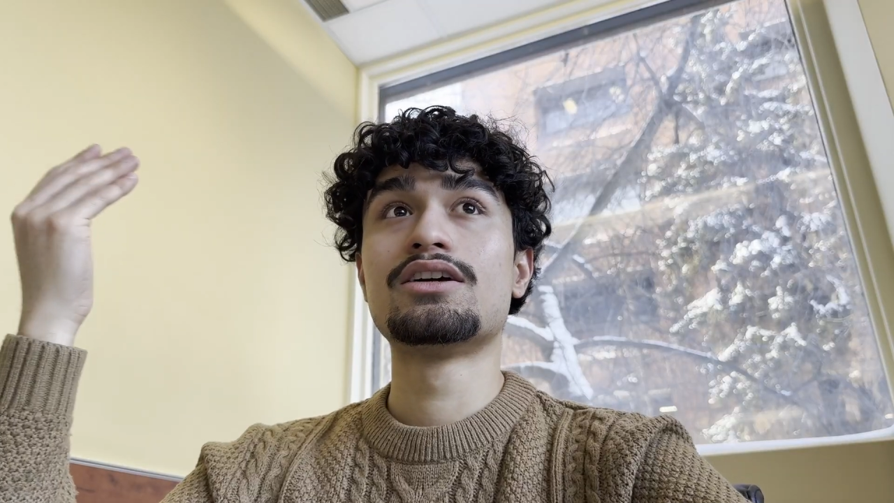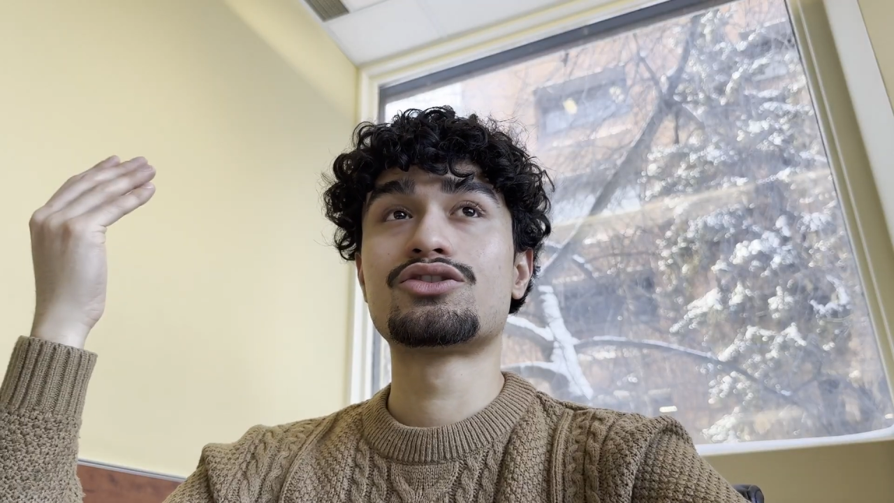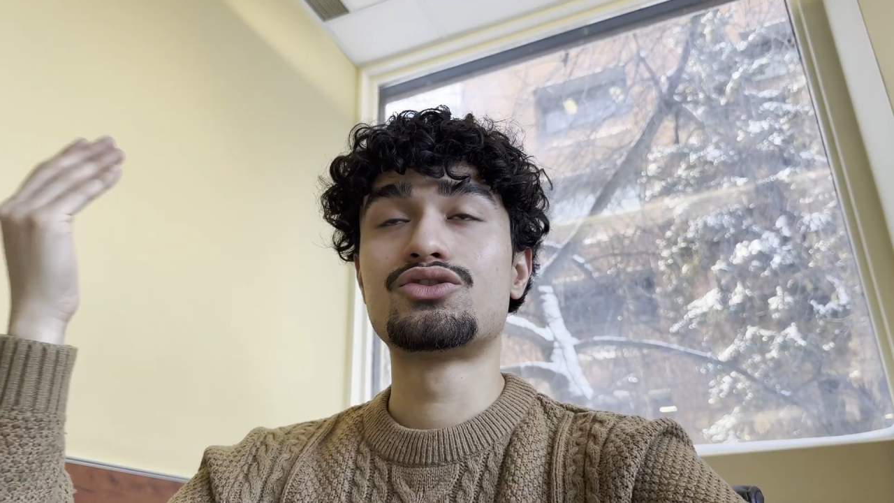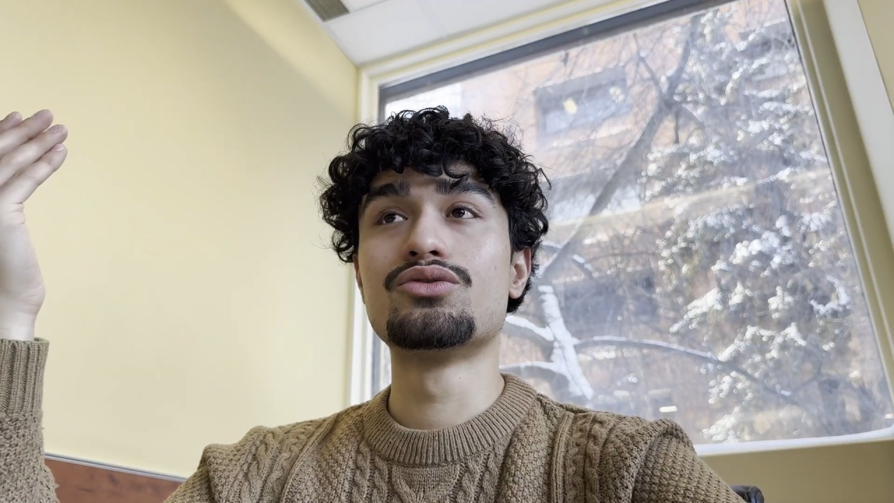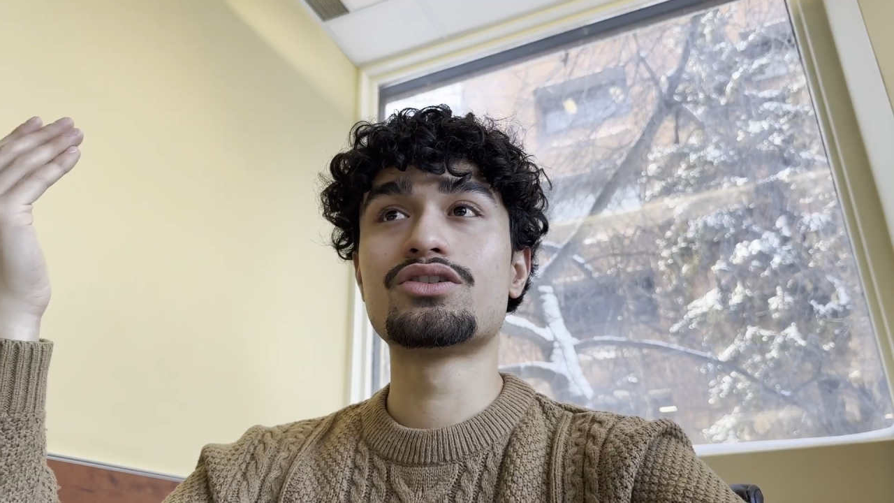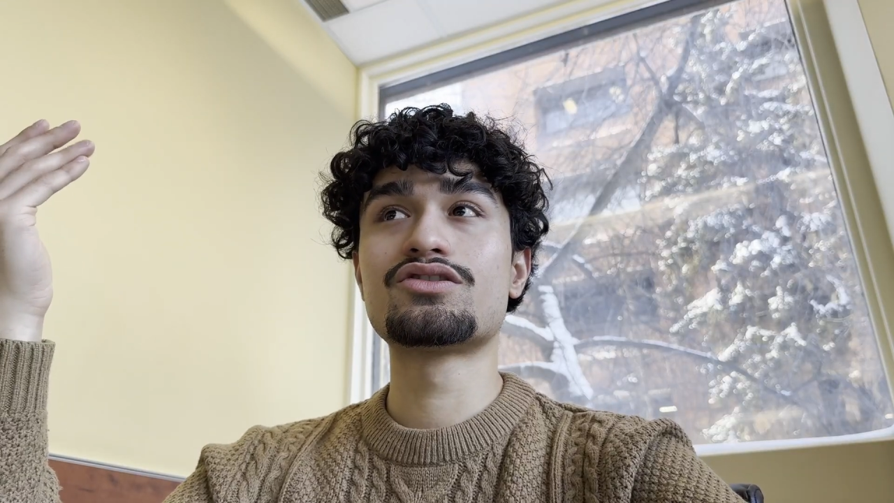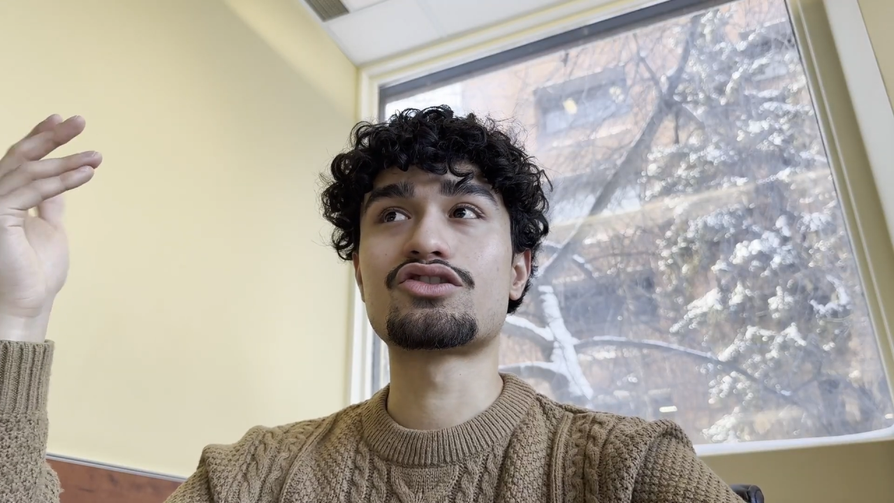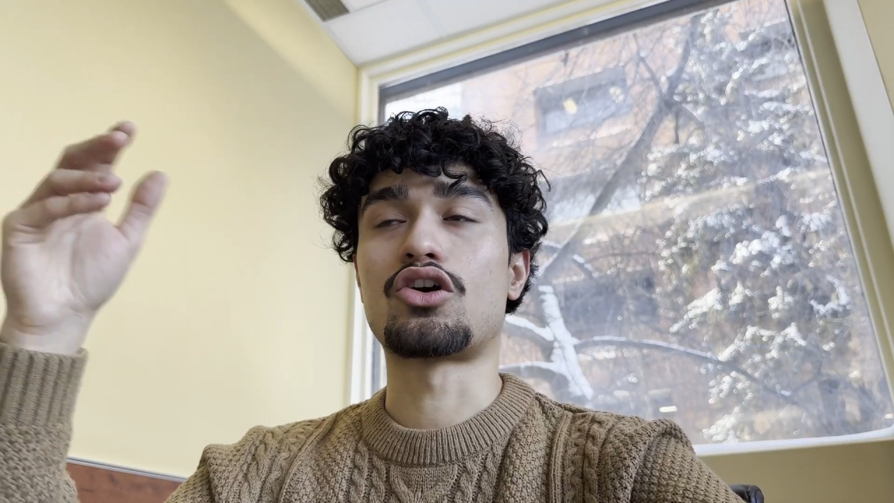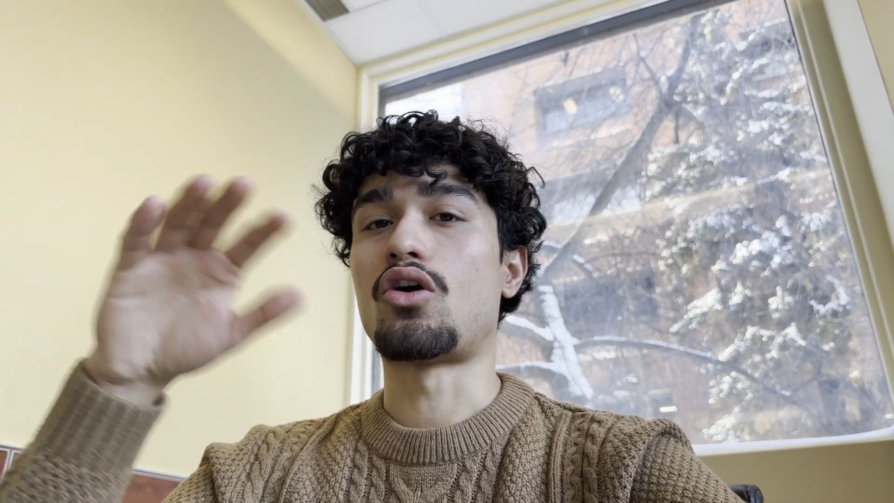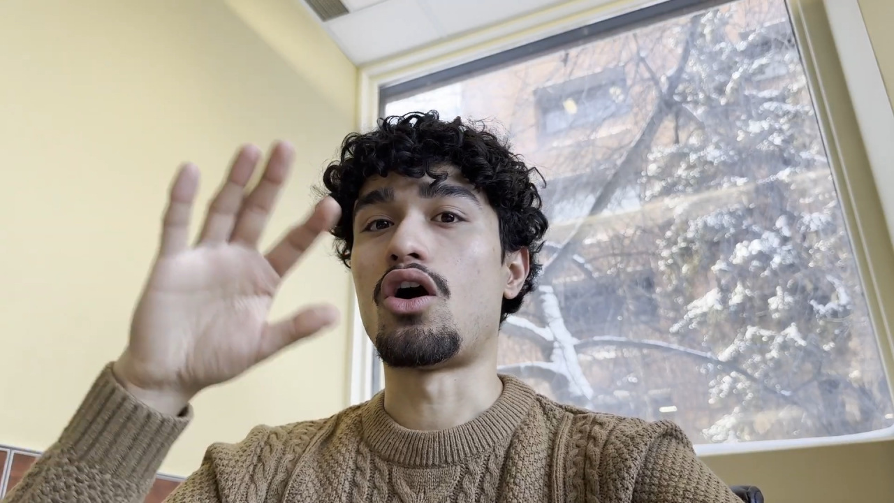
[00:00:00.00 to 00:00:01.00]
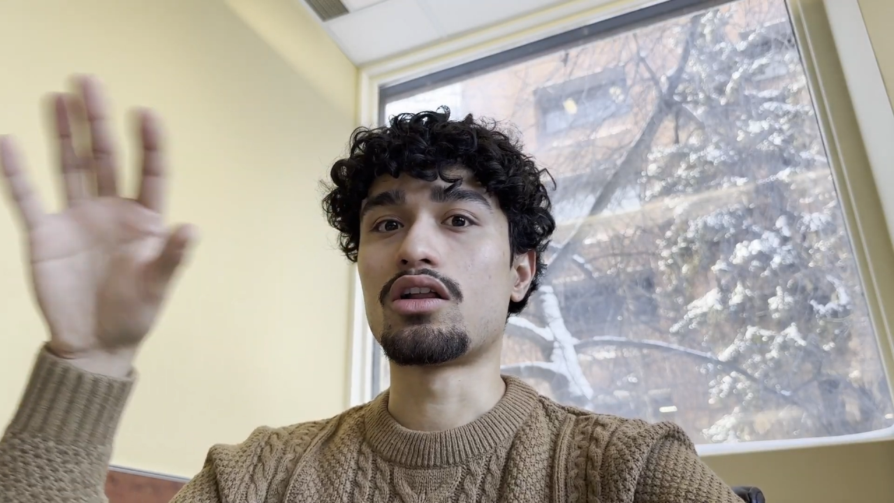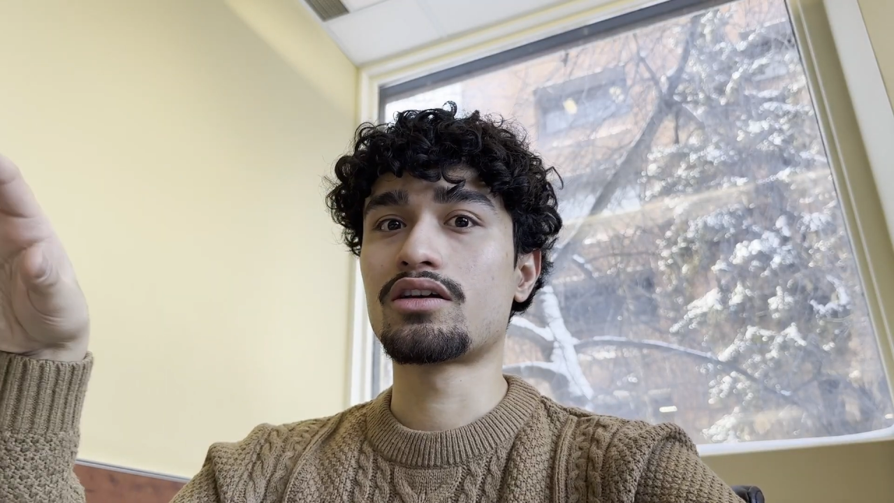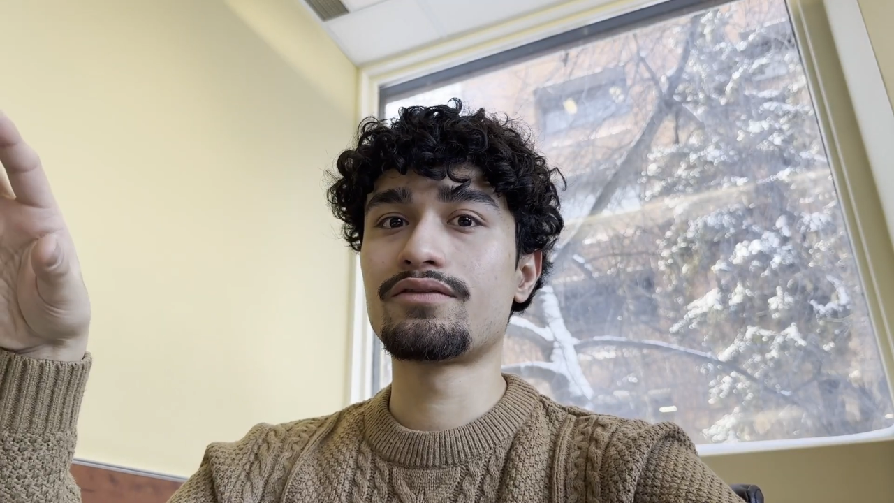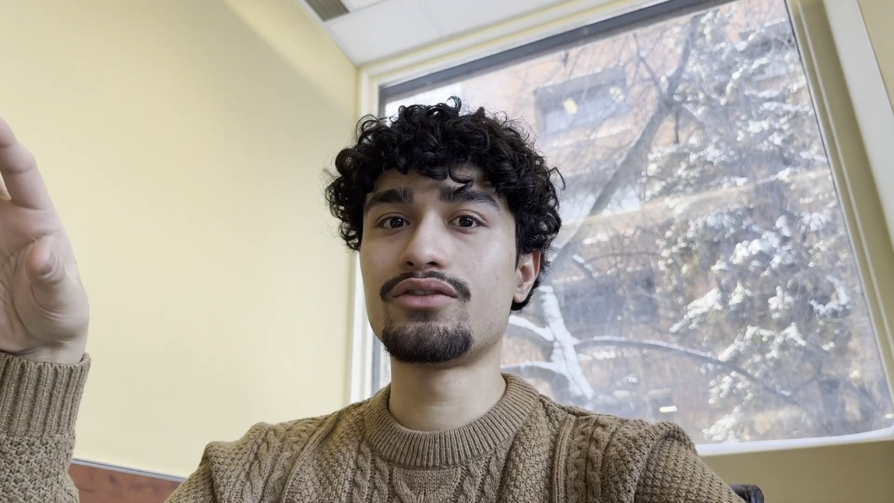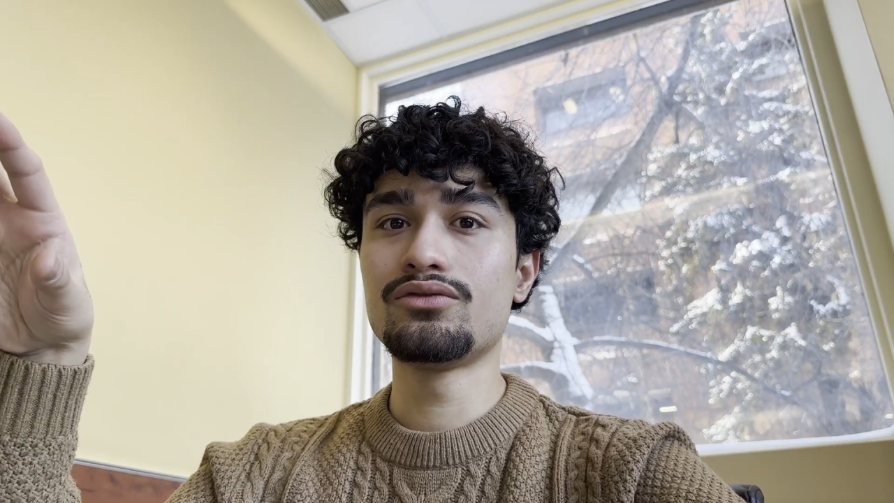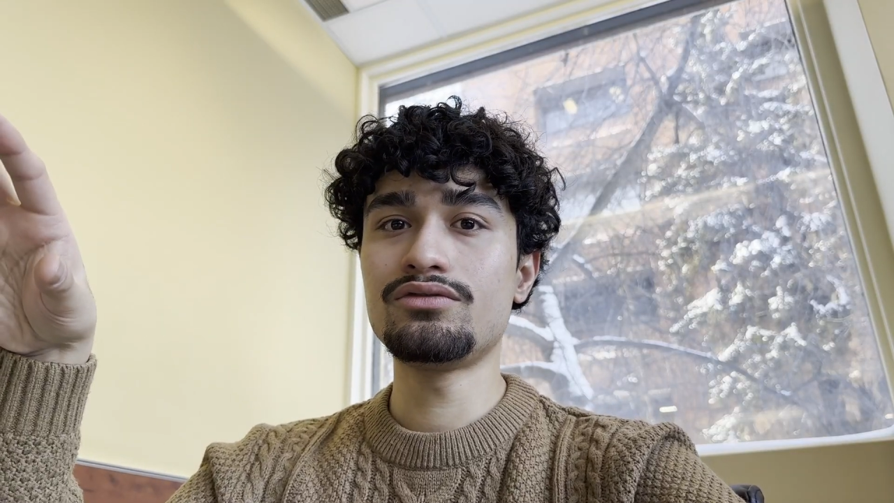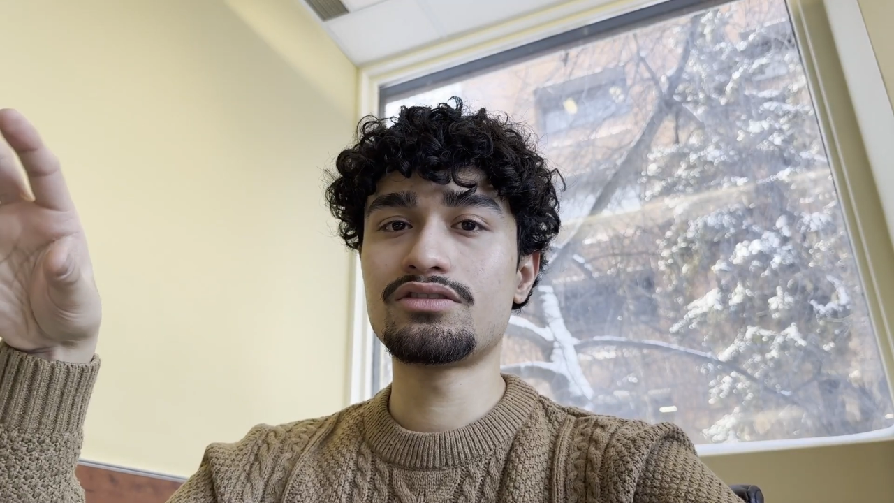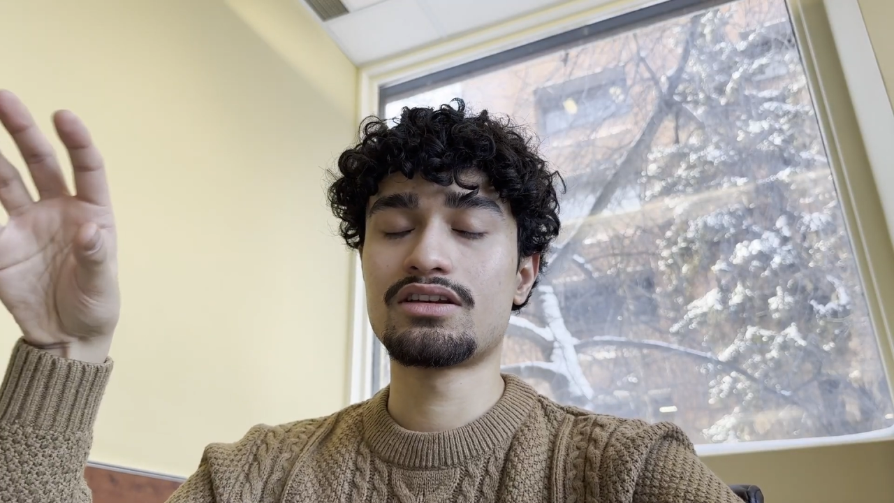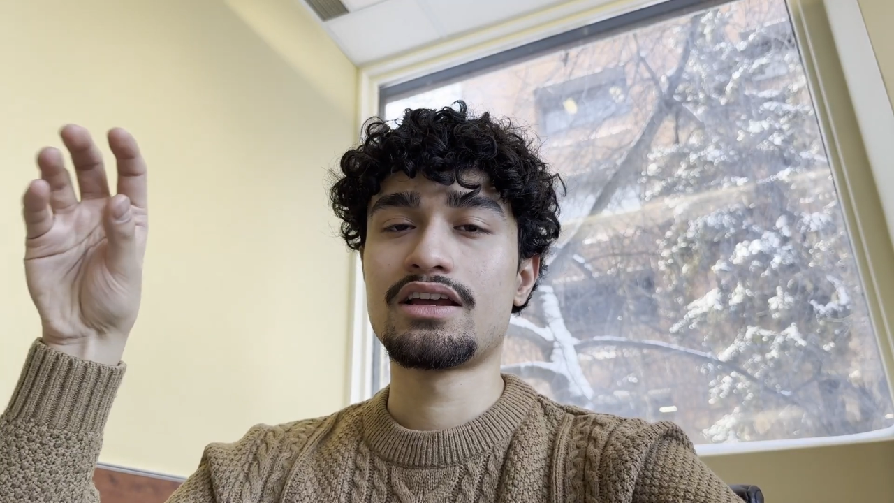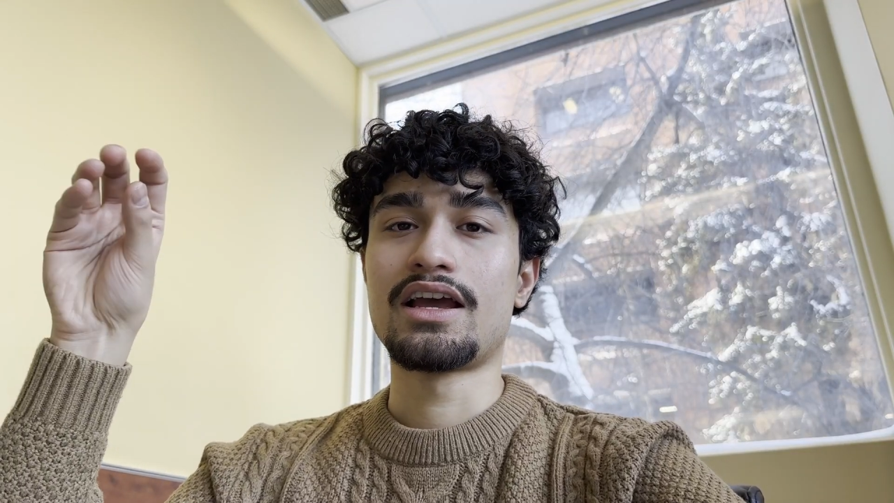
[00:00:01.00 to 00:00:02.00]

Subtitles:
students are all confused